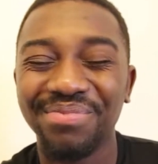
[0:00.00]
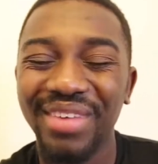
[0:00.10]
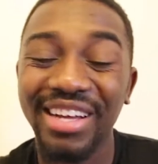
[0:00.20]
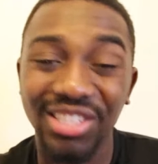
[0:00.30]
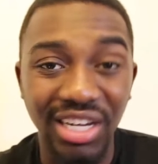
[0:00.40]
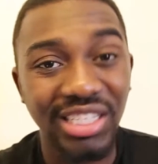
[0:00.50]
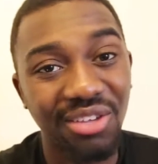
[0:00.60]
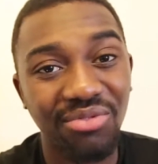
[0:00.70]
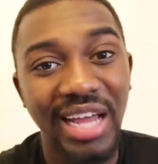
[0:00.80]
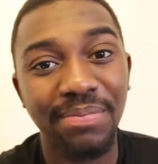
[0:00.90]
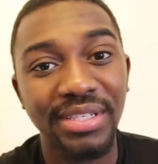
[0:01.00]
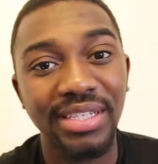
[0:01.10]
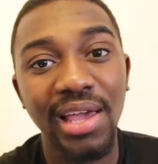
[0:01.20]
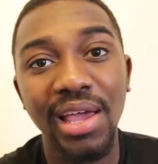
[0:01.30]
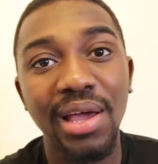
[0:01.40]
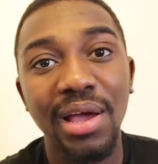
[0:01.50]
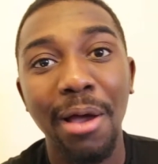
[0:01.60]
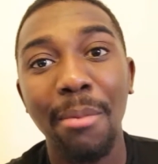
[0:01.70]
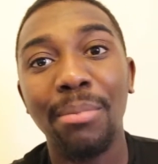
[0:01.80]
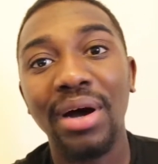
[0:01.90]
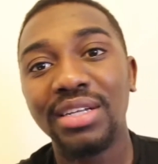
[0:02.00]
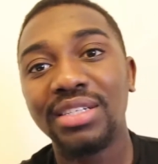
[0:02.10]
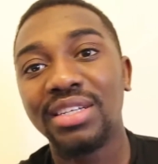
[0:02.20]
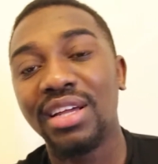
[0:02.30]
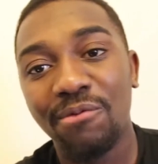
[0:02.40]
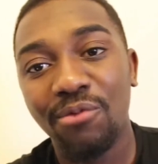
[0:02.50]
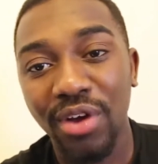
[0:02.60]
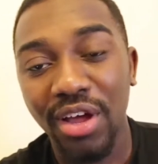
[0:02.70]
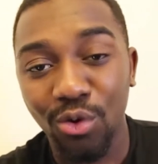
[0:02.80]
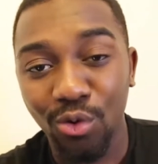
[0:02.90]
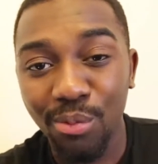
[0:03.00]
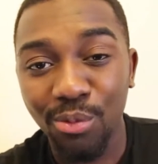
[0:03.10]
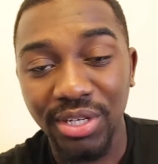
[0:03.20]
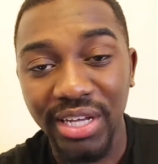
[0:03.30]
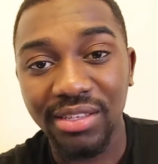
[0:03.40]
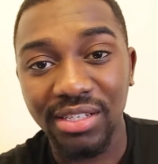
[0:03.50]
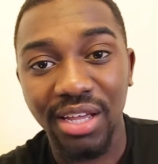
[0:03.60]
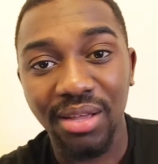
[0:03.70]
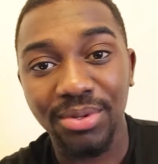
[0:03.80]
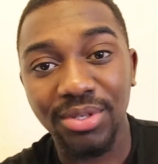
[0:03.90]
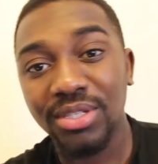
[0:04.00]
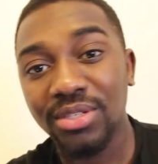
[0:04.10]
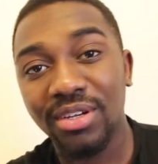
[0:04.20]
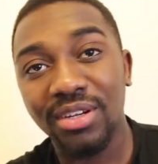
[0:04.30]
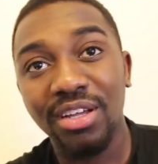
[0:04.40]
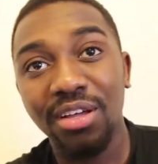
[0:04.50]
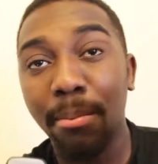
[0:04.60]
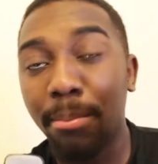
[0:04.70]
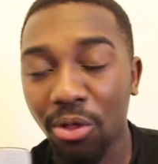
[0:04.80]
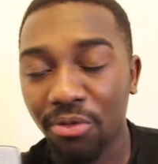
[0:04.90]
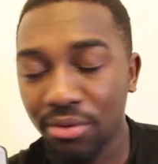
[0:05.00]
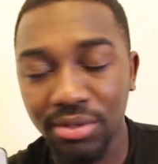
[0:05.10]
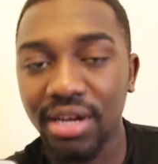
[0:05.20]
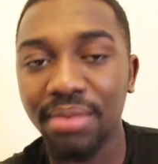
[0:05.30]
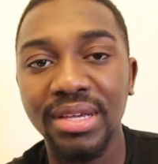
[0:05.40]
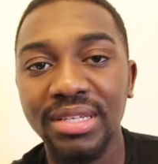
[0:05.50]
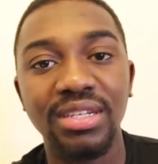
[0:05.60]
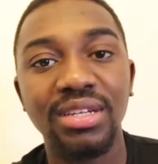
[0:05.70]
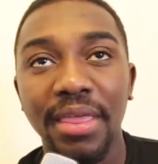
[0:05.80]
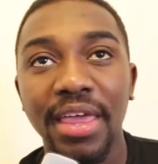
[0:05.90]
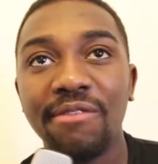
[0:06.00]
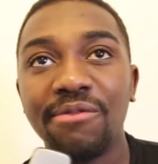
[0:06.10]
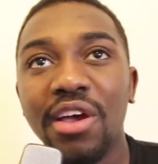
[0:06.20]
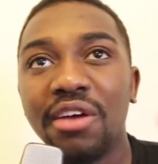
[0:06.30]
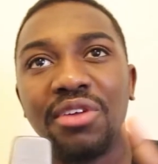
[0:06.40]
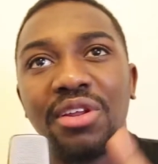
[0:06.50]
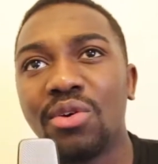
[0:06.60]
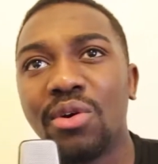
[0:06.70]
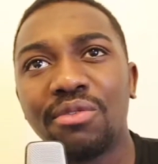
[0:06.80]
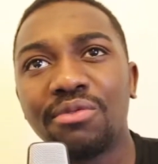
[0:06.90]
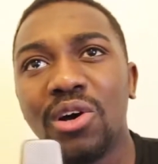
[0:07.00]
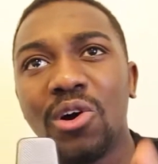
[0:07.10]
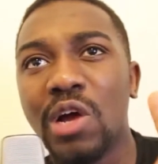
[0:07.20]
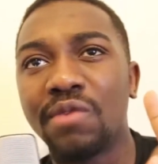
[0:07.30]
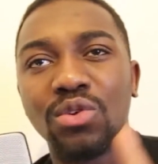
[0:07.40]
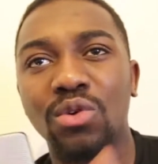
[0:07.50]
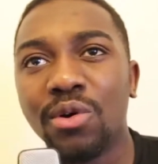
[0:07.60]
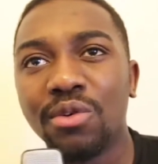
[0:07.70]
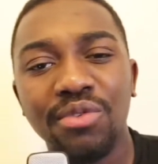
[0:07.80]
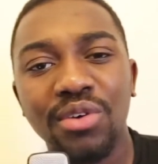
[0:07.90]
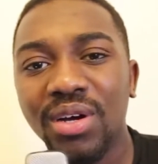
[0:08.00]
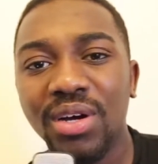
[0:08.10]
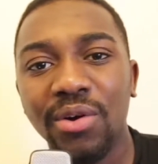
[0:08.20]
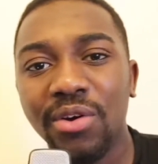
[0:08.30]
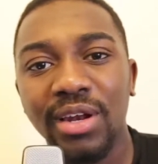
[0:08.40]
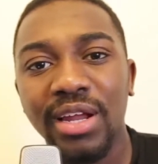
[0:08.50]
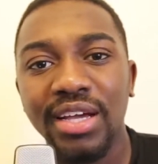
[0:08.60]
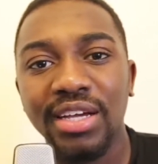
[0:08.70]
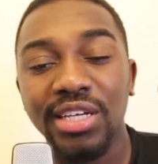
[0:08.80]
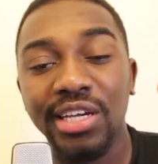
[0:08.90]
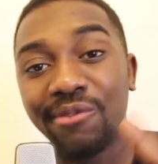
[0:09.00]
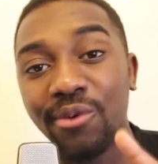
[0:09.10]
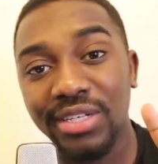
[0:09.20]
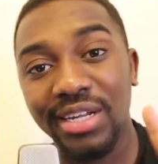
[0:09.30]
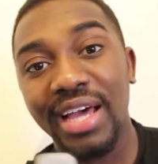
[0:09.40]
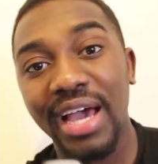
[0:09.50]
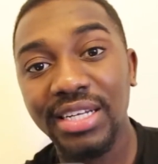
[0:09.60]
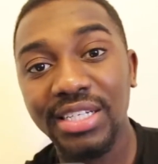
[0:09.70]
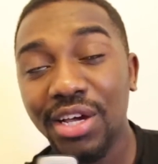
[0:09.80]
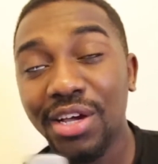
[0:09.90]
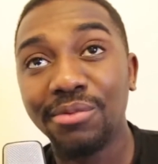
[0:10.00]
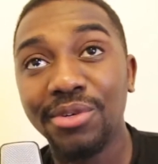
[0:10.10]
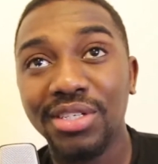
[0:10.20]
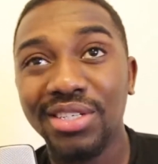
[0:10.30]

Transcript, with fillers: are justified per se, but for a normal day-to-day -day person, both phones are amazing. If you're a videographer or a photographer or you like taking photos at night, which